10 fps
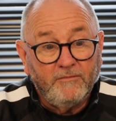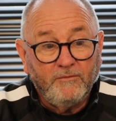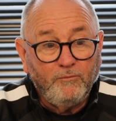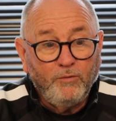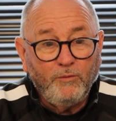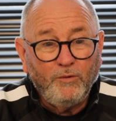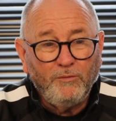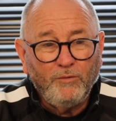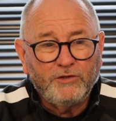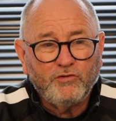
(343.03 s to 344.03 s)

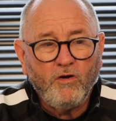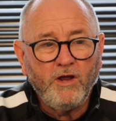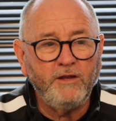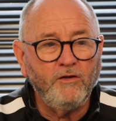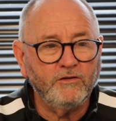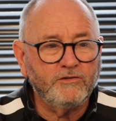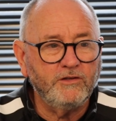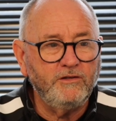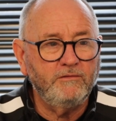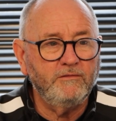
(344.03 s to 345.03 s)
We're trying not
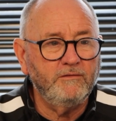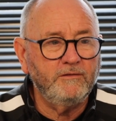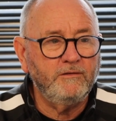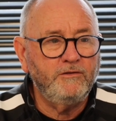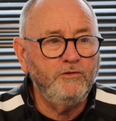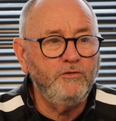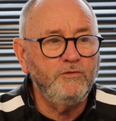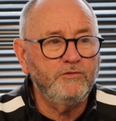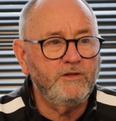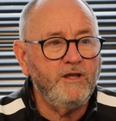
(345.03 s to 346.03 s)
to
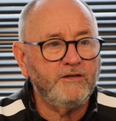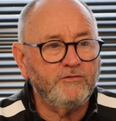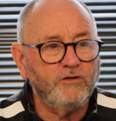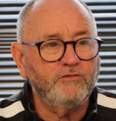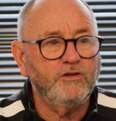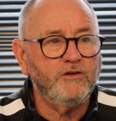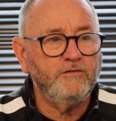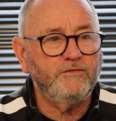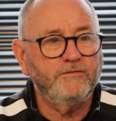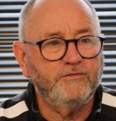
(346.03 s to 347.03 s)
use the
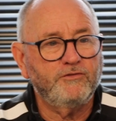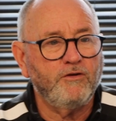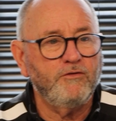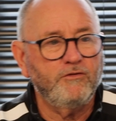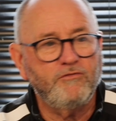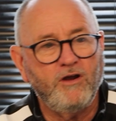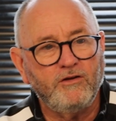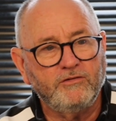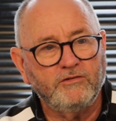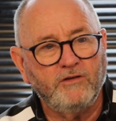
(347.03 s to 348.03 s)
AstroTurf stroke
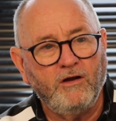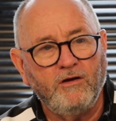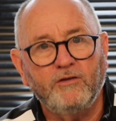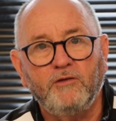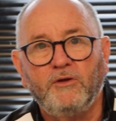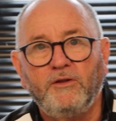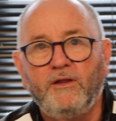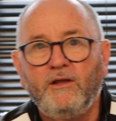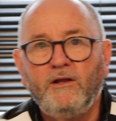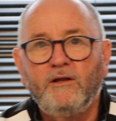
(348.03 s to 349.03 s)
grass argument
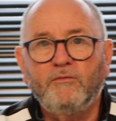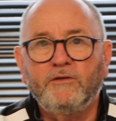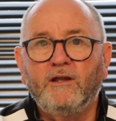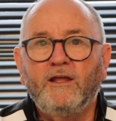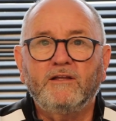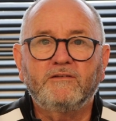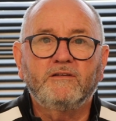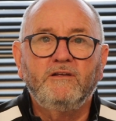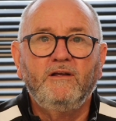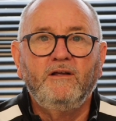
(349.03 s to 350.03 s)
with the
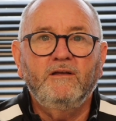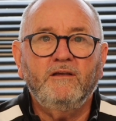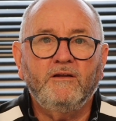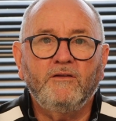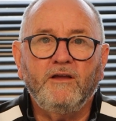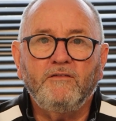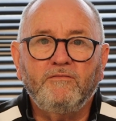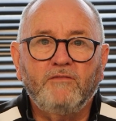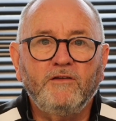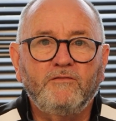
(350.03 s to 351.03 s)
lads. You know,
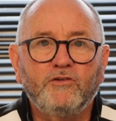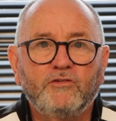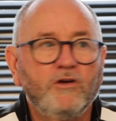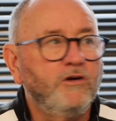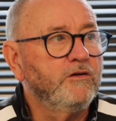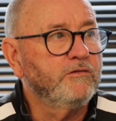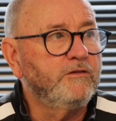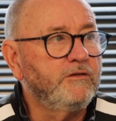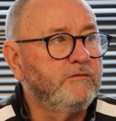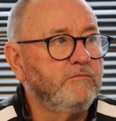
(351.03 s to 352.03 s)
they've just got to
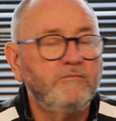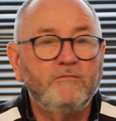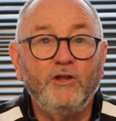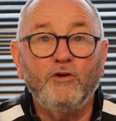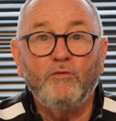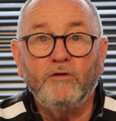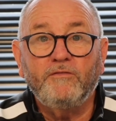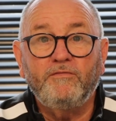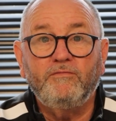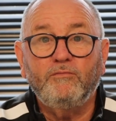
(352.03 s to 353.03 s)
deal
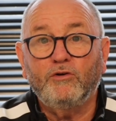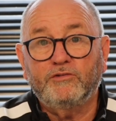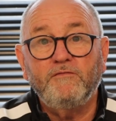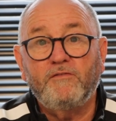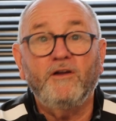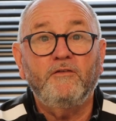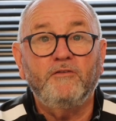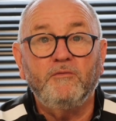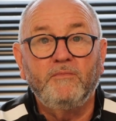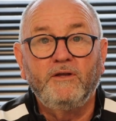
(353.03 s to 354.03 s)
with what's in front of
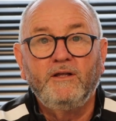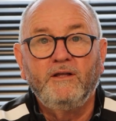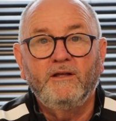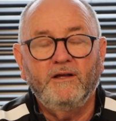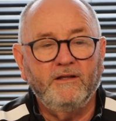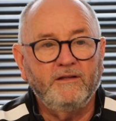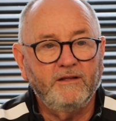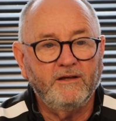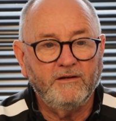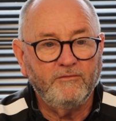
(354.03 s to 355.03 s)
them,
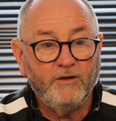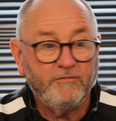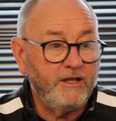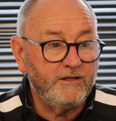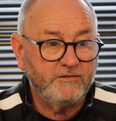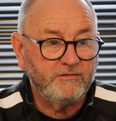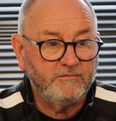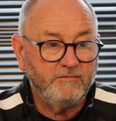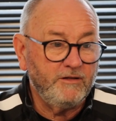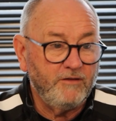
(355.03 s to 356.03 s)
and whether that's,
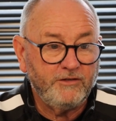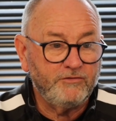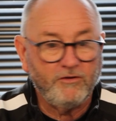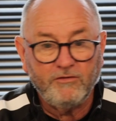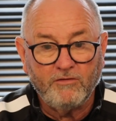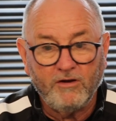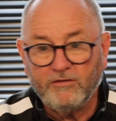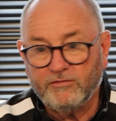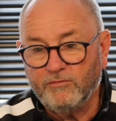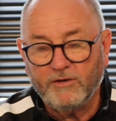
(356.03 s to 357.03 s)
you know, Astro
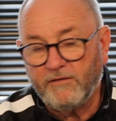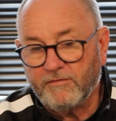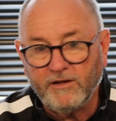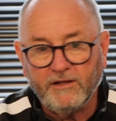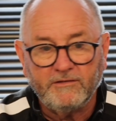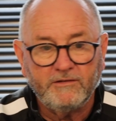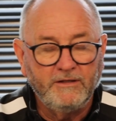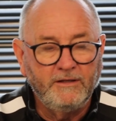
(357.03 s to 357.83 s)
grass or whatever it is,